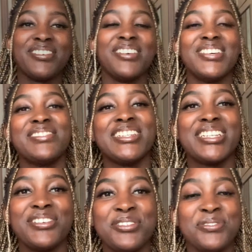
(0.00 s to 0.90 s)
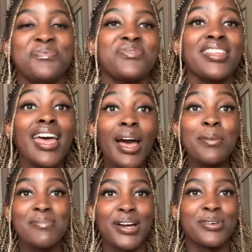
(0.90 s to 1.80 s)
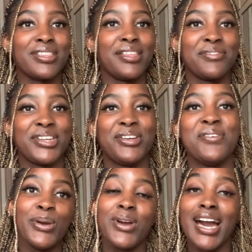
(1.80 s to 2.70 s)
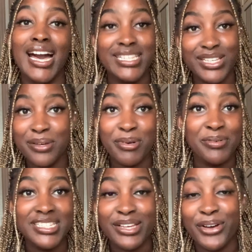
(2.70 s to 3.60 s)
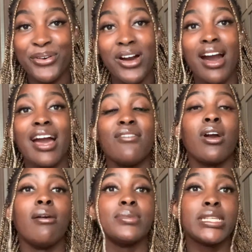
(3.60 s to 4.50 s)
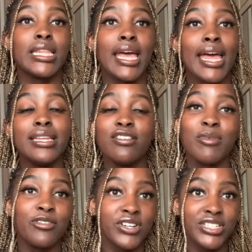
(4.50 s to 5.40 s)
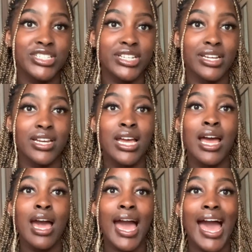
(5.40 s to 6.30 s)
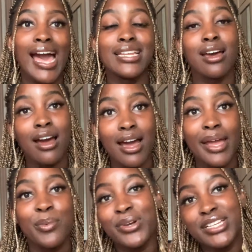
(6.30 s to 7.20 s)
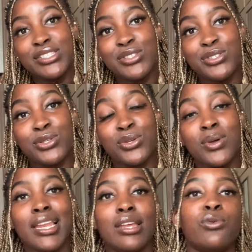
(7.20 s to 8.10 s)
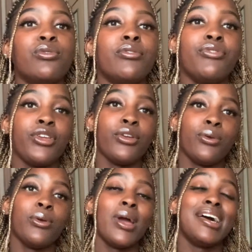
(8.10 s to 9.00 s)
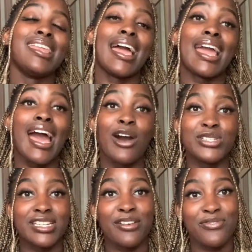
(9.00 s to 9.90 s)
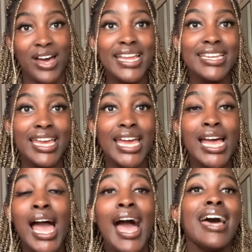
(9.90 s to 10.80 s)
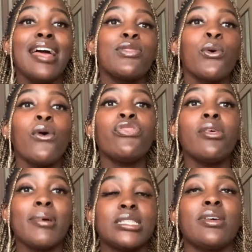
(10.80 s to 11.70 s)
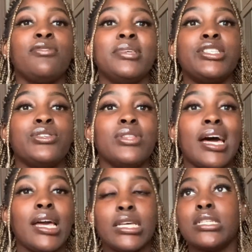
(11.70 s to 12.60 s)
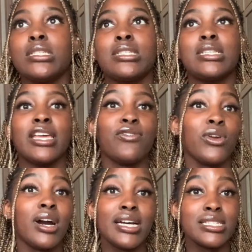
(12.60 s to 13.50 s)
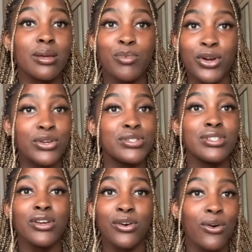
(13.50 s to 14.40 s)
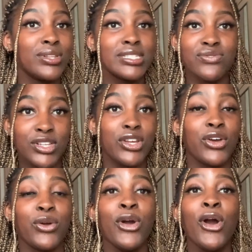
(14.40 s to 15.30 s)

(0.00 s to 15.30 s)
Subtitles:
welcome back to my channel, back with another video. As you can probably tell, I have come to the end of my first year and I wanted to do a little review, like how did I find it, and I thought the best way for me to do that is to give you guys a pros and cons video